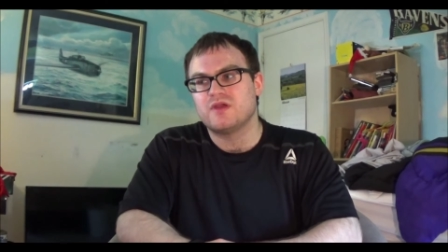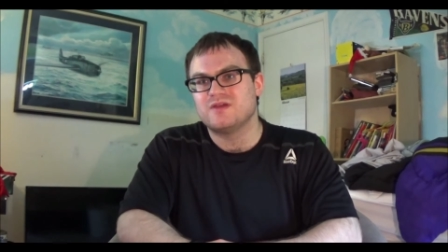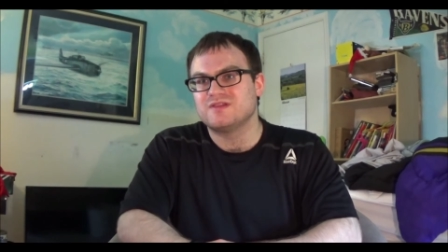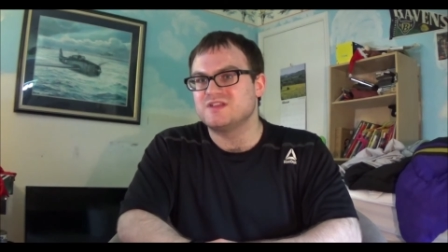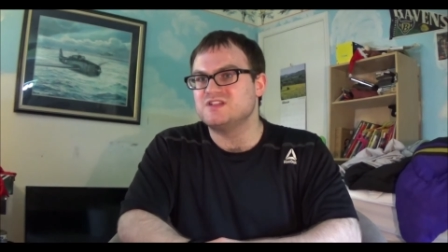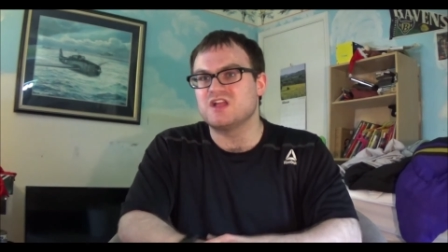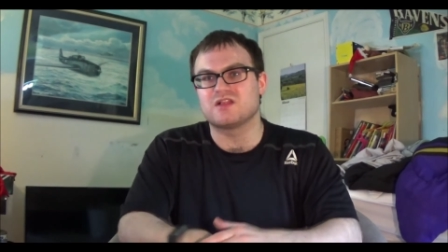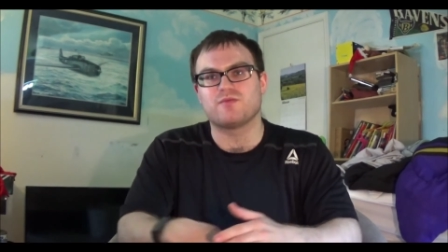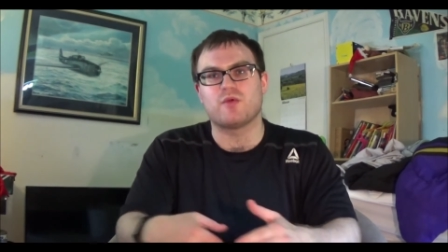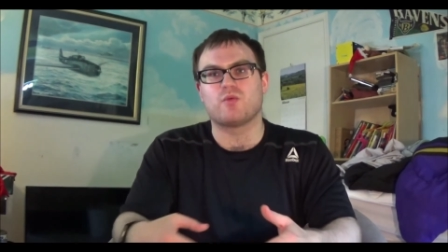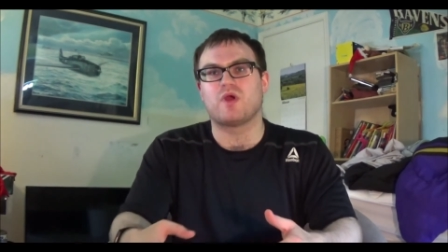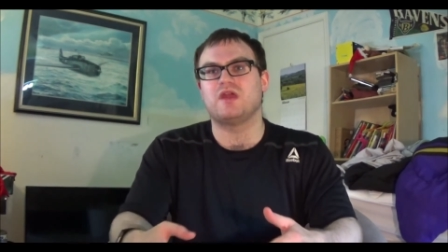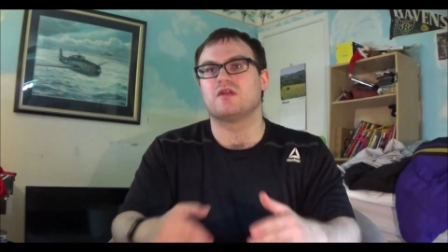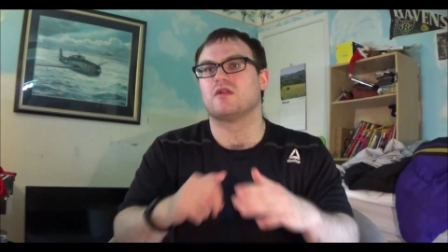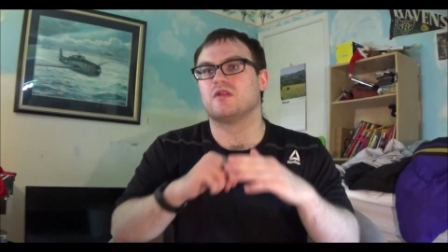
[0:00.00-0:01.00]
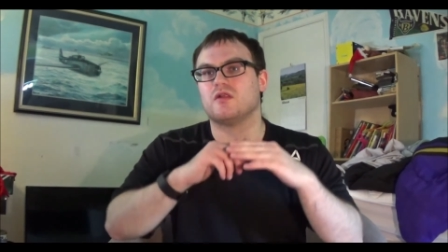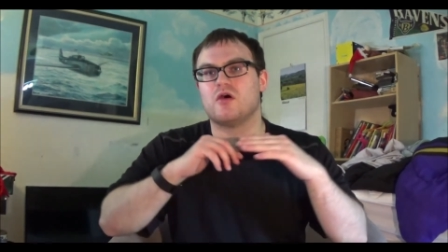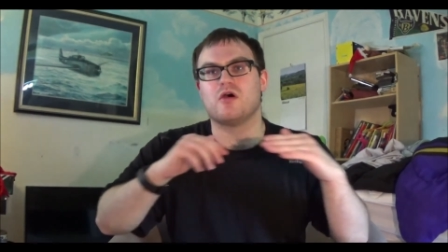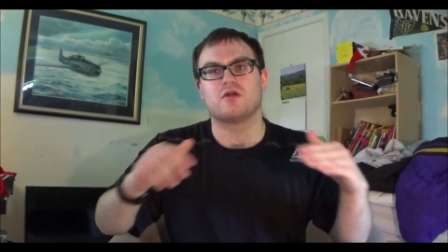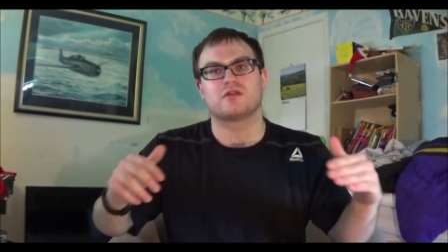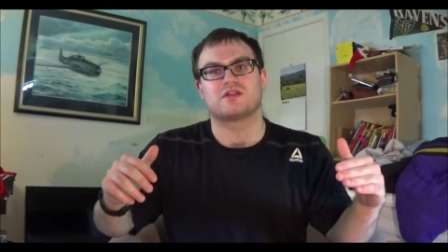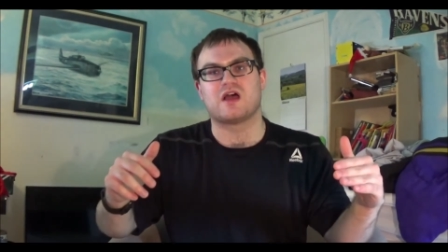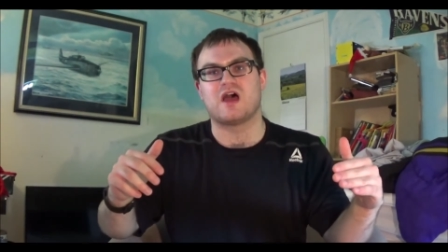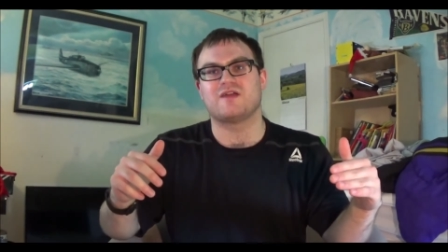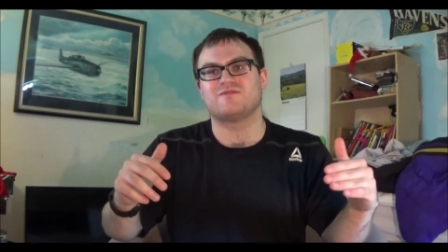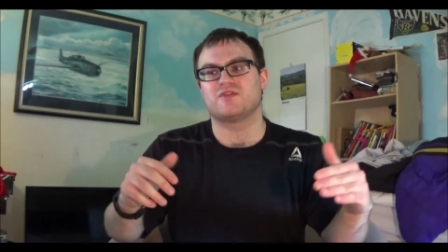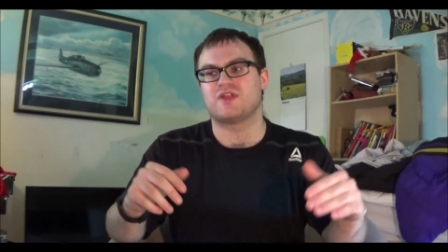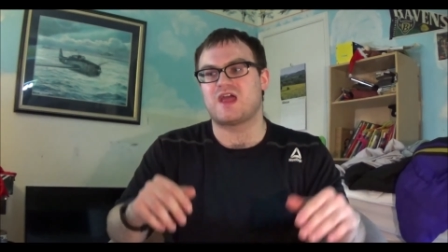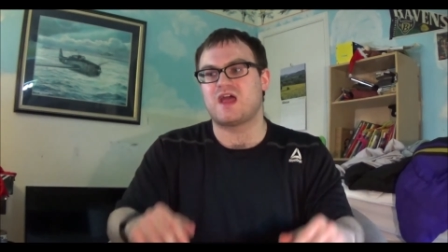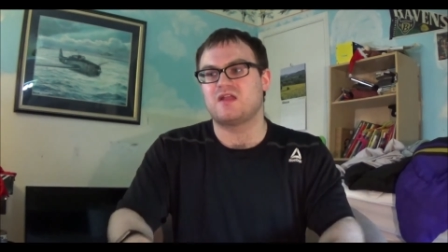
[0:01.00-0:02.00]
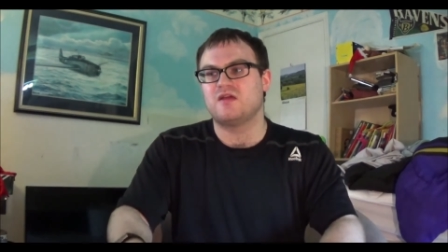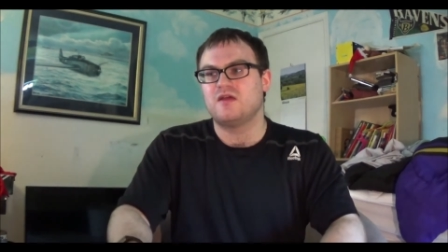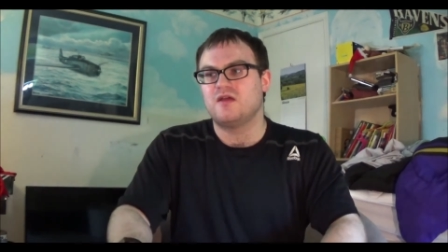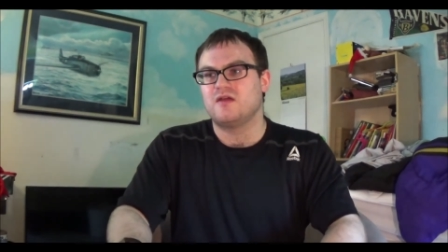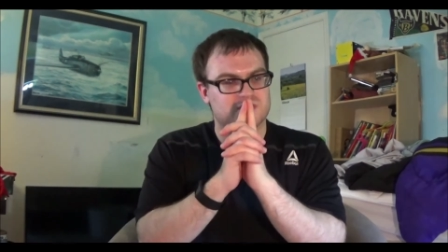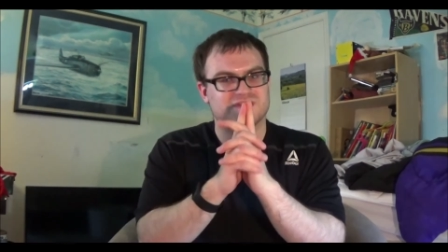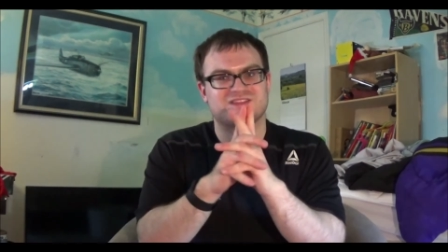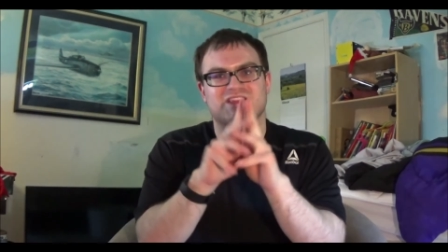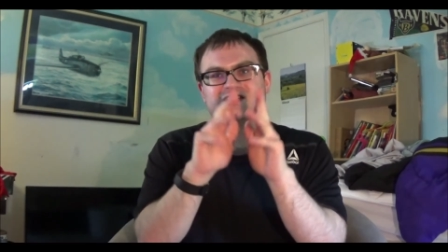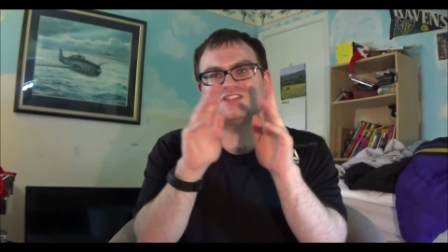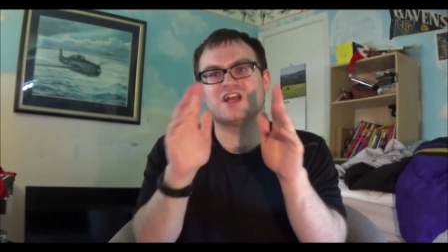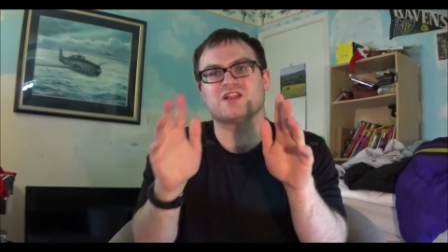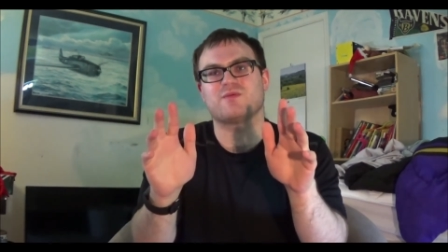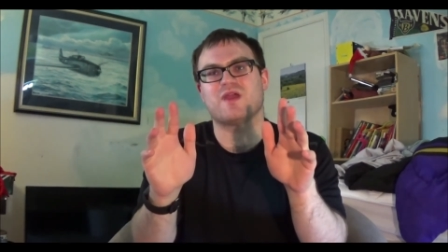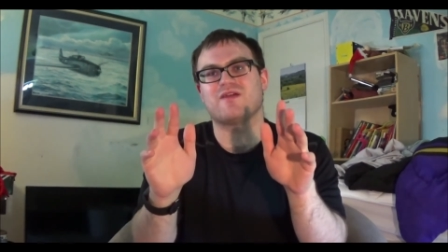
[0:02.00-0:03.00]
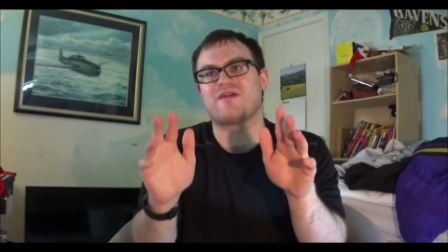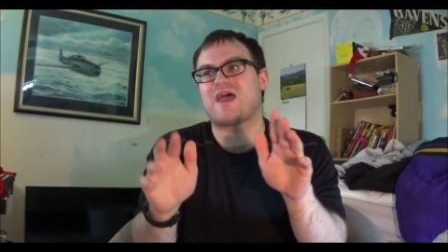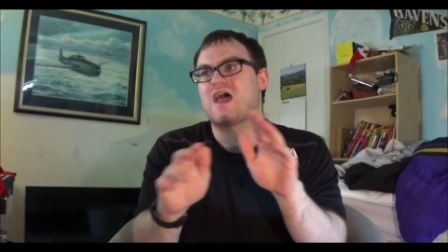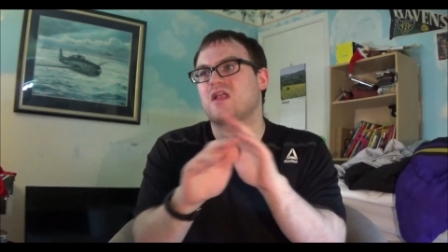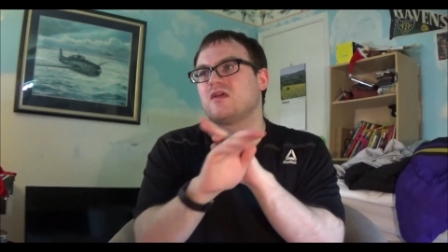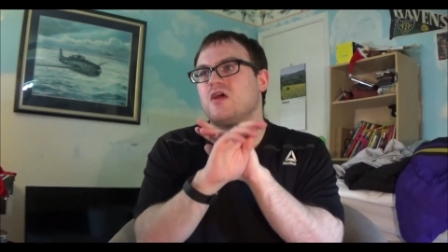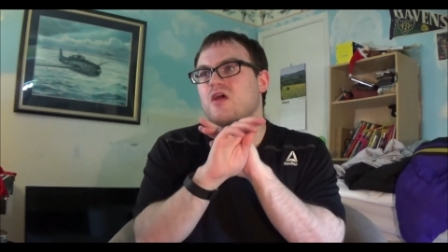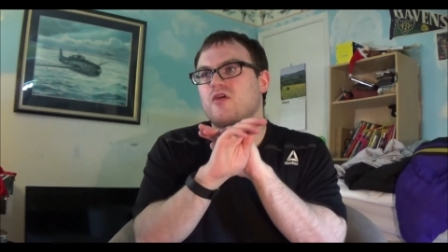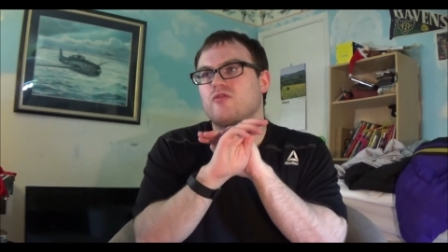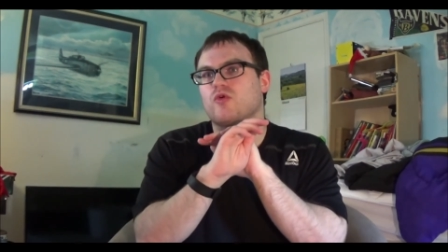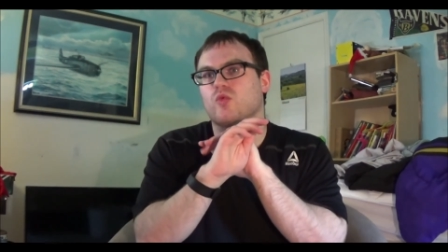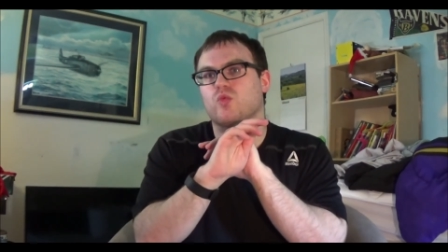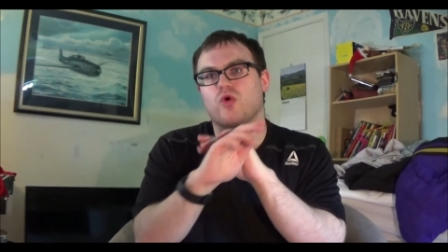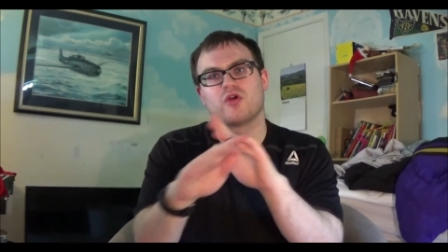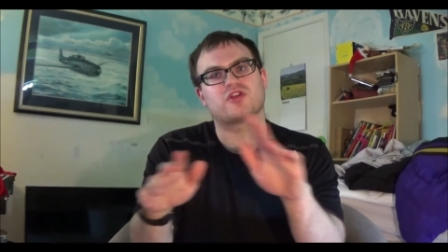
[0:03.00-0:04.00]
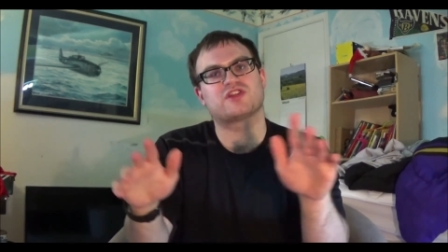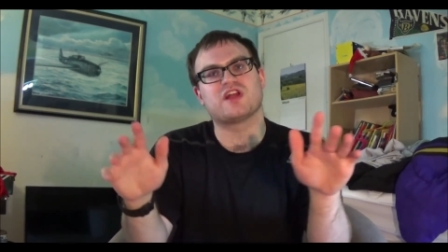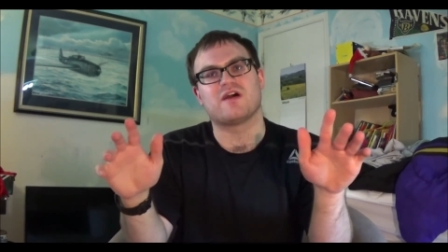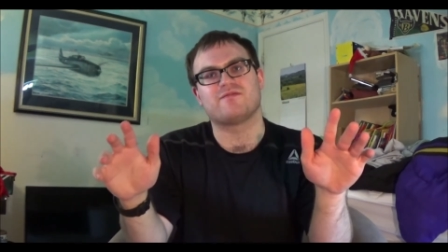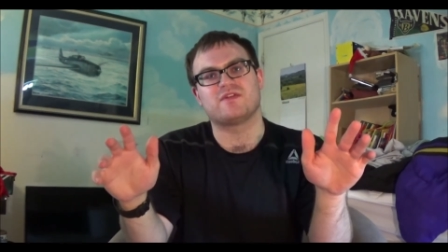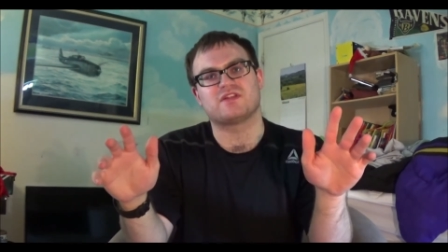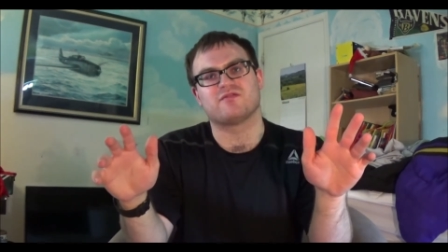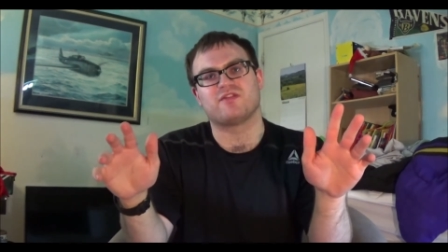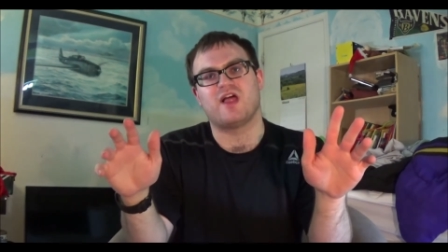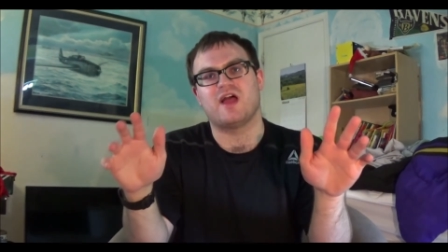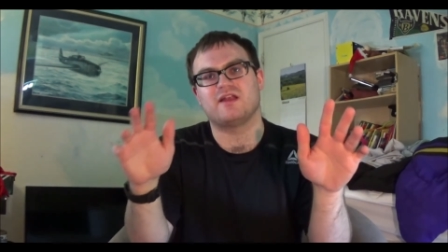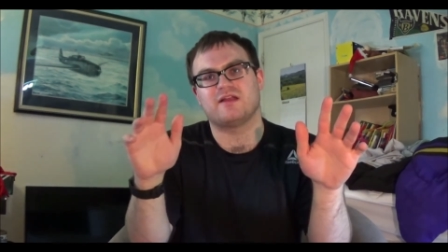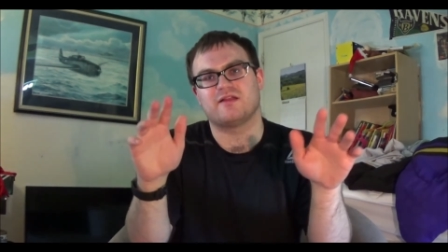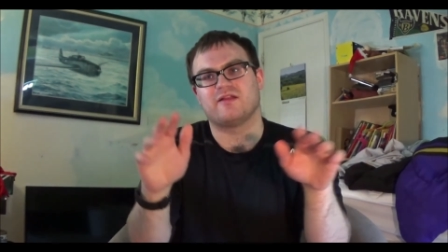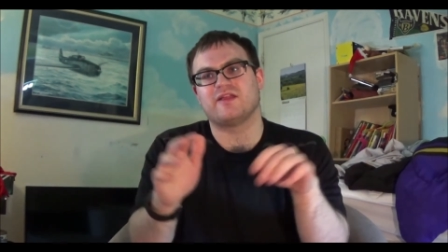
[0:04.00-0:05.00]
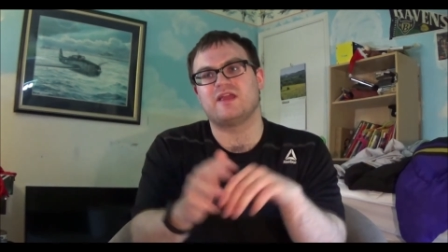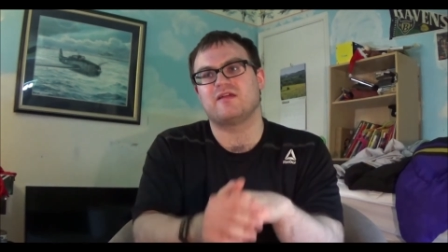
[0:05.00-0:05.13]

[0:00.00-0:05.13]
The Jets have been waiting a long time for that. The Jets may have had the worst offensive line in the league